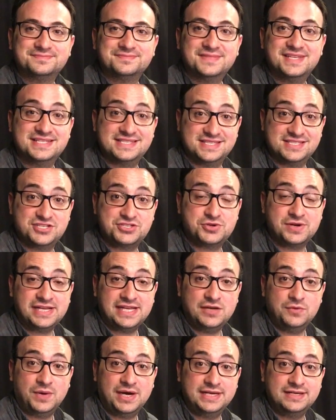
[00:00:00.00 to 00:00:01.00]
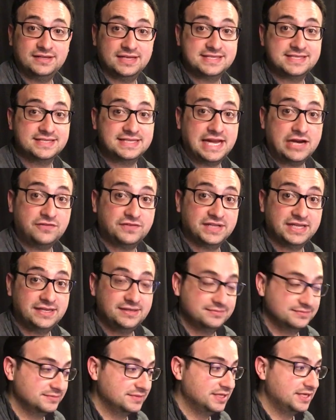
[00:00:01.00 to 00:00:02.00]
This is a tricky one. Listen
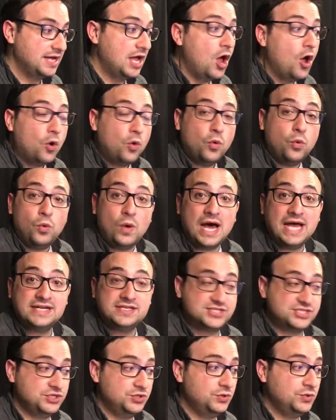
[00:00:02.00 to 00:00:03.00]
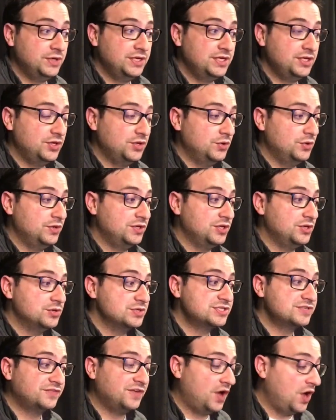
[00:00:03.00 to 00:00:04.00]
carefully. What do you
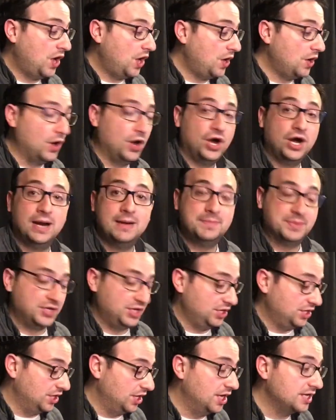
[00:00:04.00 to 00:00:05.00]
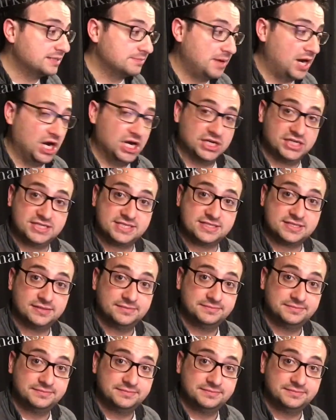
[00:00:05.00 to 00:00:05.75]
use for bookmarks?